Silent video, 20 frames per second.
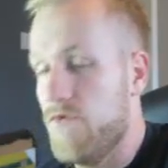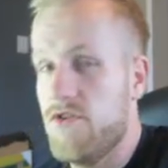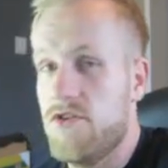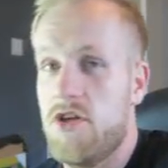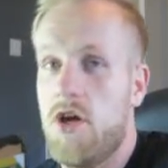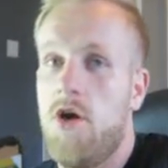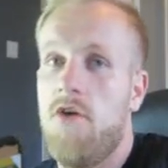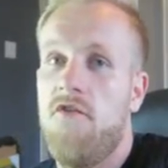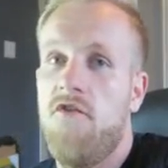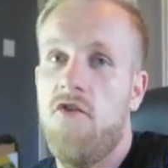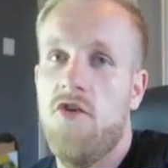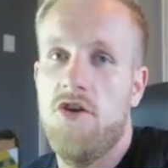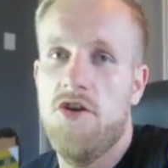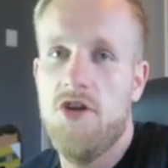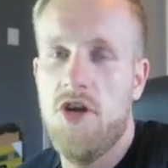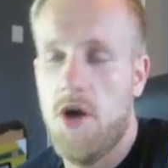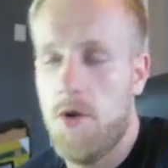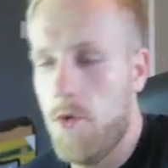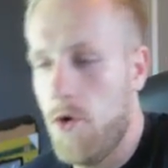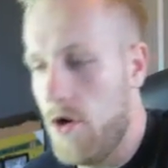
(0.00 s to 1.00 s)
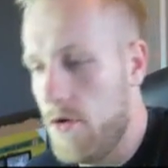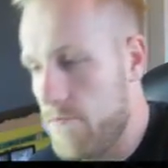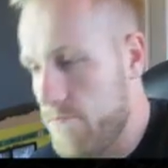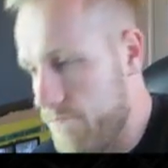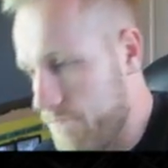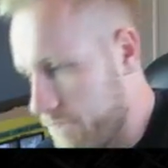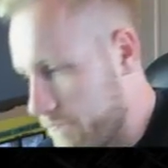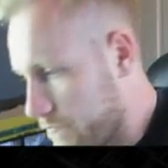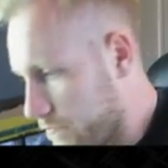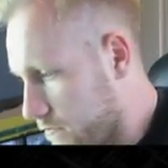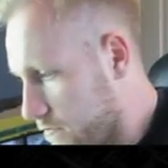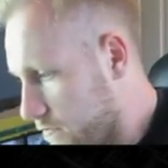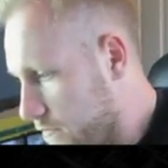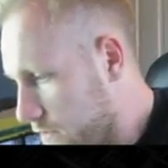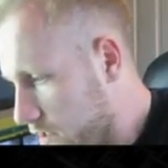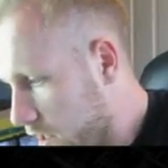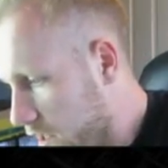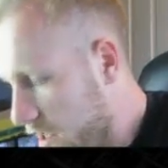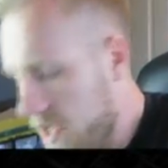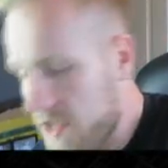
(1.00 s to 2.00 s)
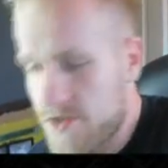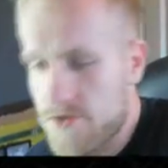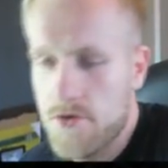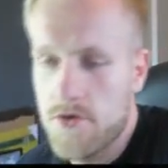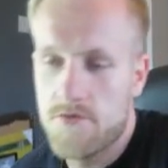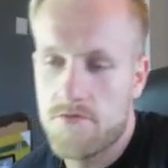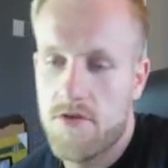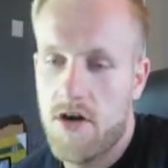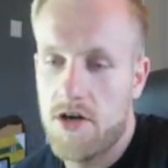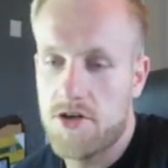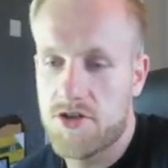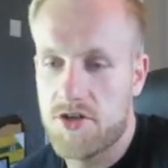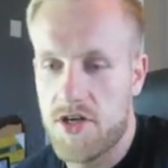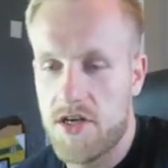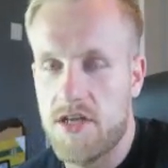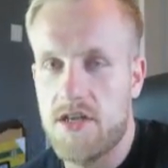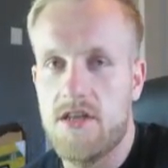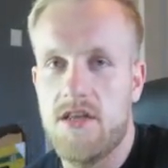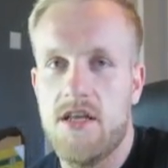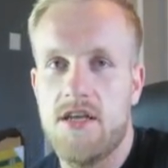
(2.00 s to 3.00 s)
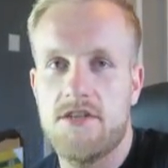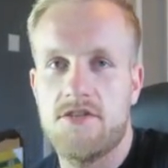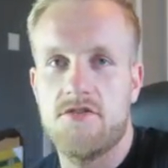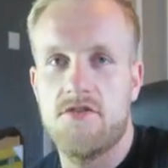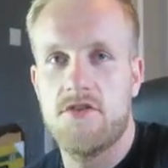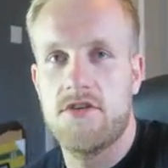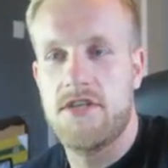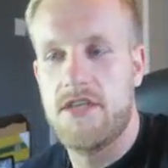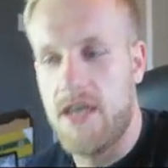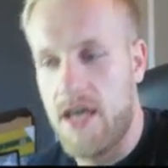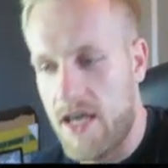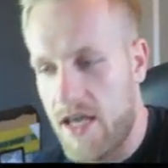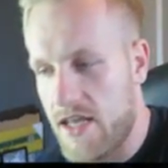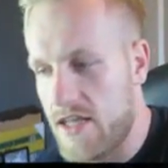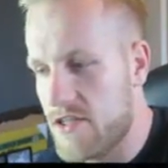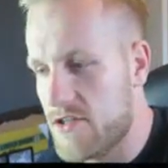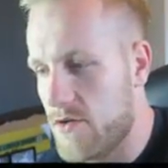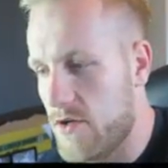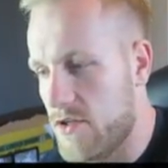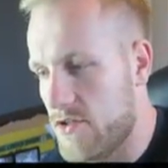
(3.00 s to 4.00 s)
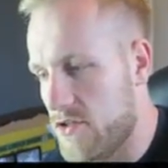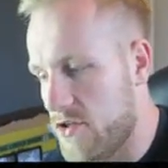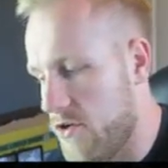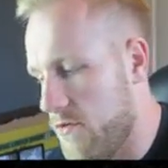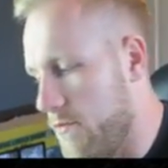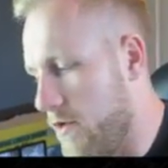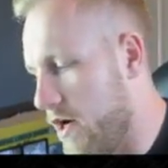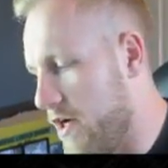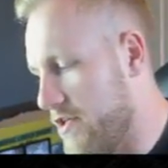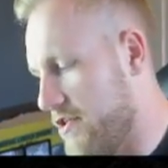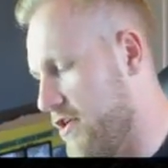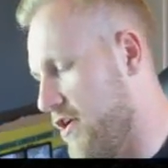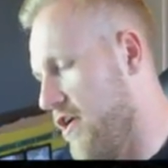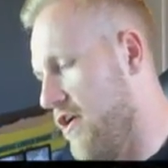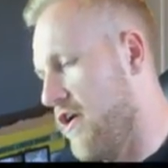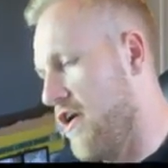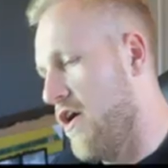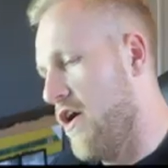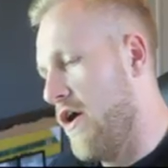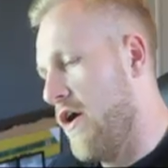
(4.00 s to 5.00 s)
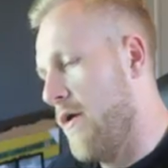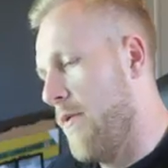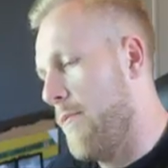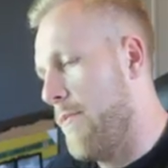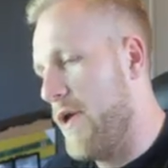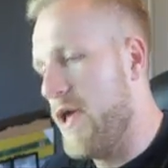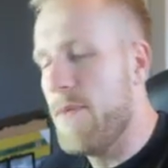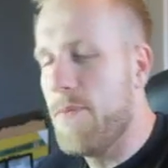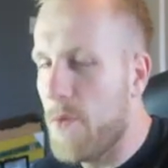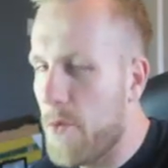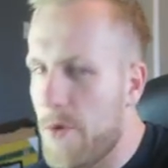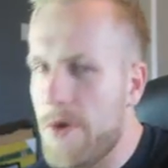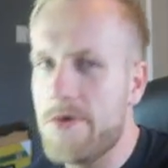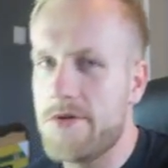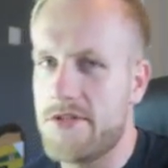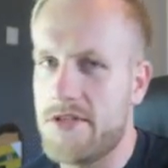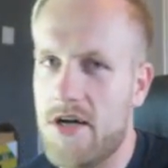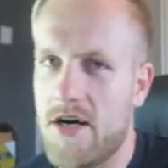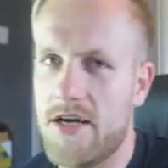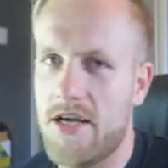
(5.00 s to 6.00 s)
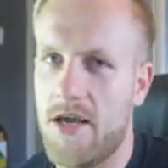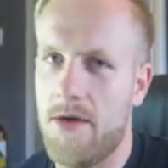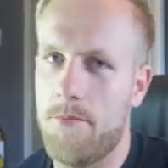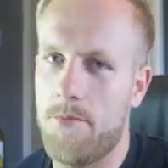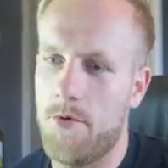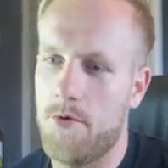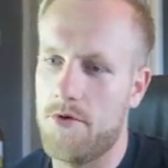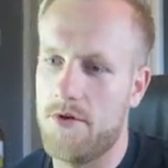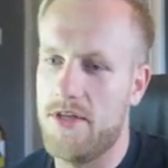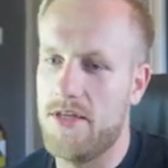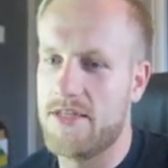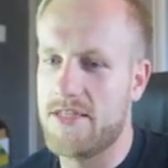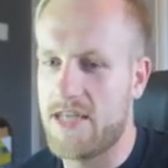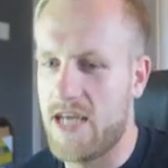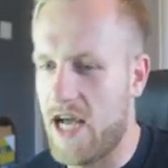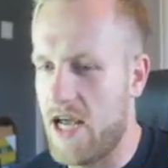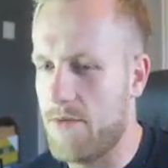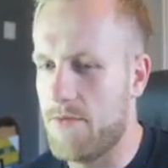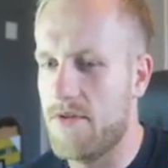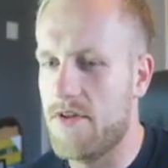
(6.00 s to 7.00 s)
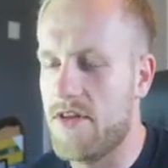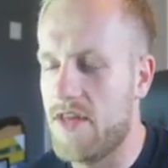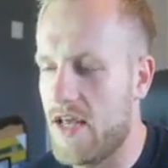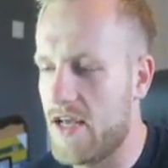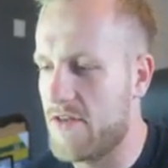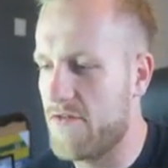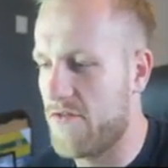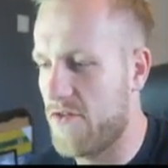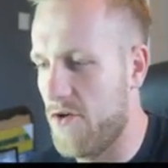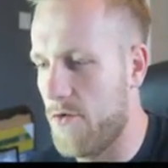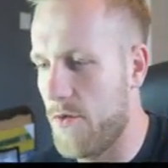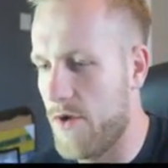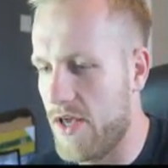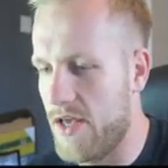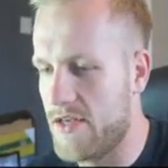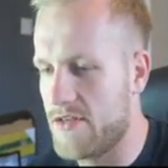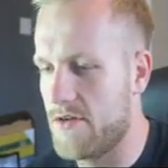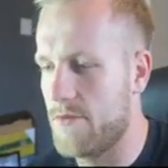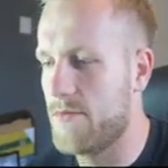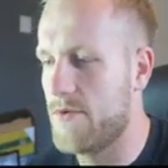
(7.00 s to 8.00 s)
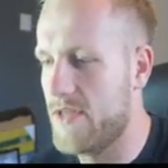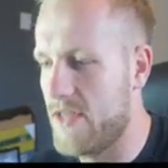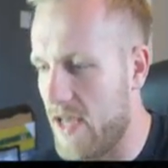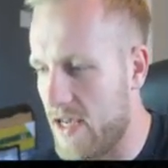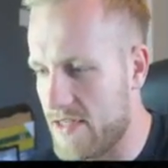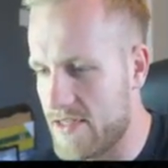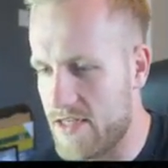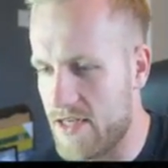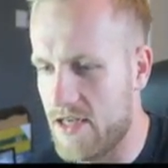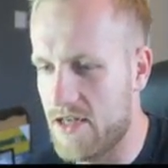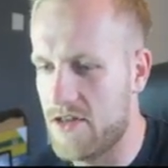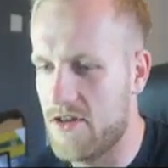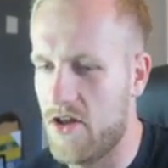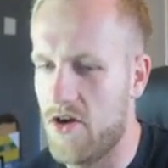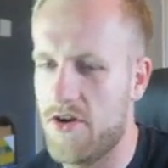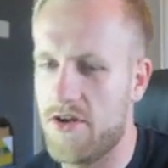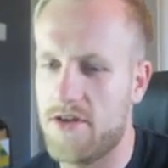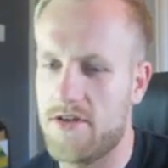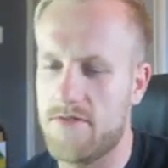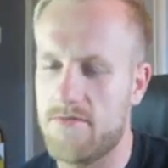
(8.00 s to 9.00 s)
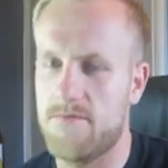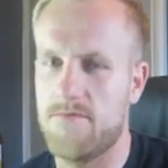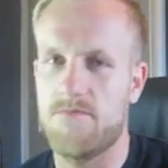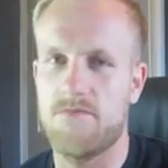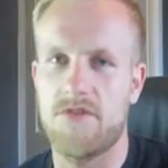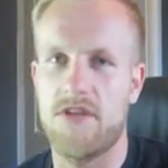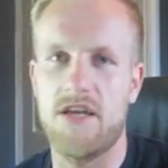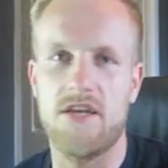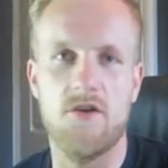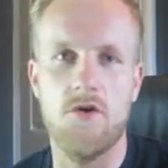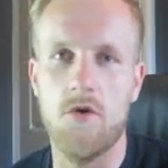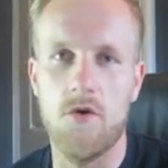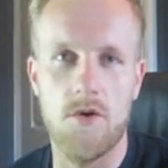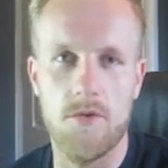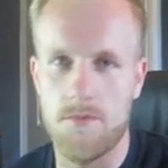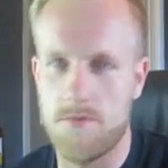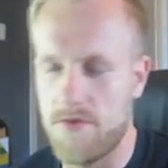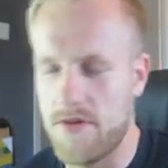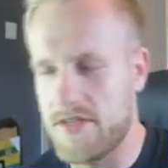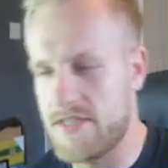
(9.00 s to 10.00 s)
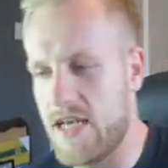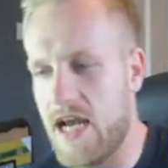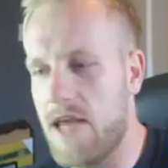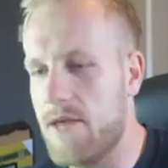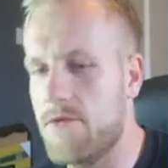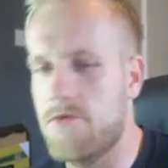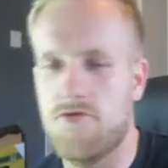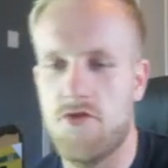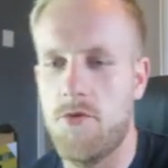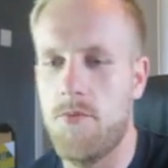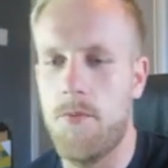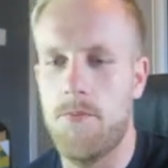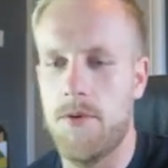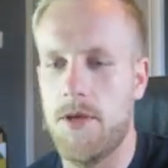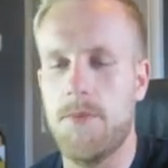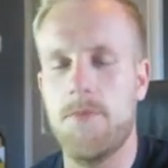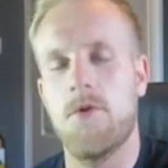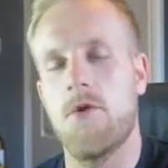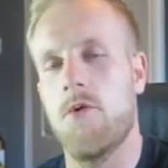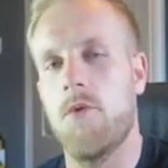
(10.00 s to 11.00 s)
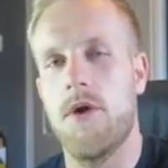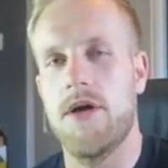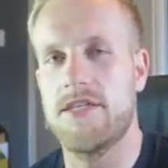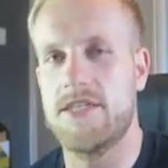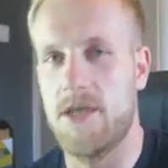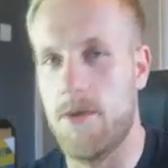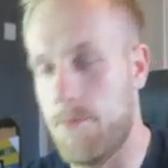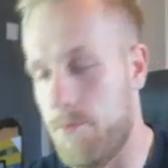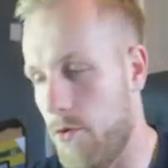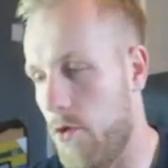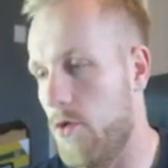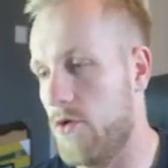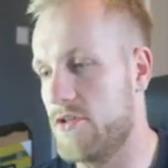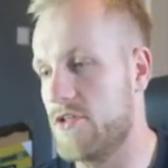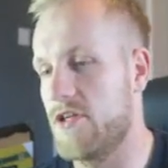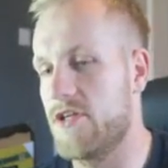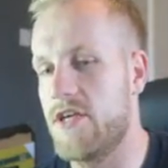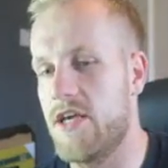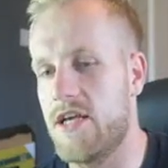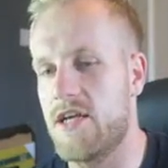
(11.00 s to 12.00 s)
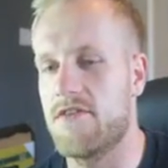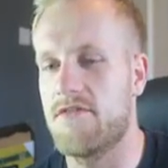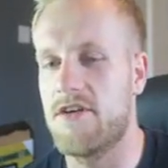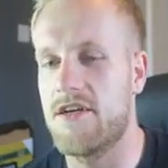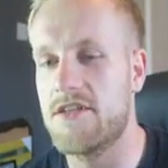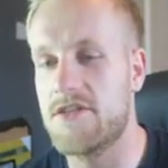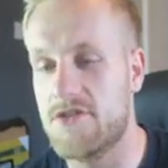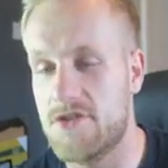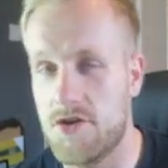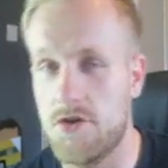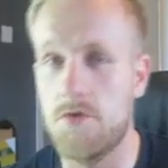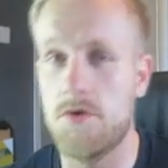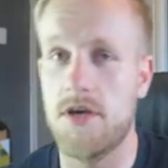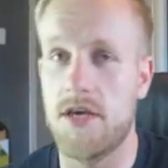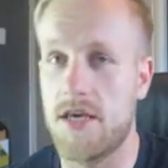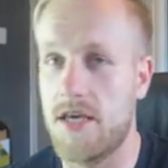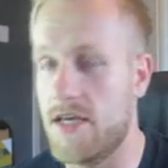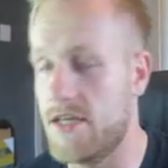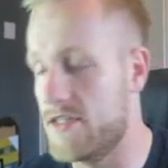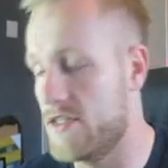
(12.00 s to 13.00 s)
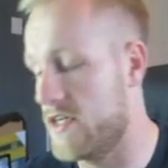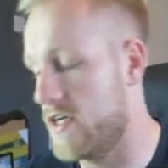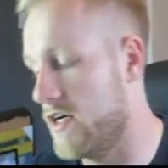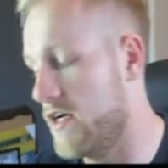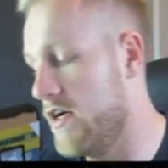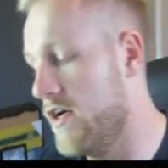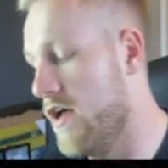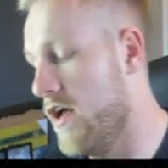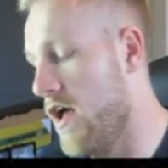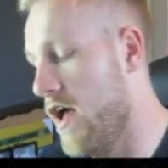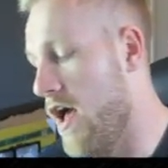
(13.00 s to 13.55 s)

So I thought, you know what, let's not rush it, let's not get into it too much. People will start getting bored of this game in the next few weeks. I'm guessing the same group of people who always get bored. So King of the Rings do get easier.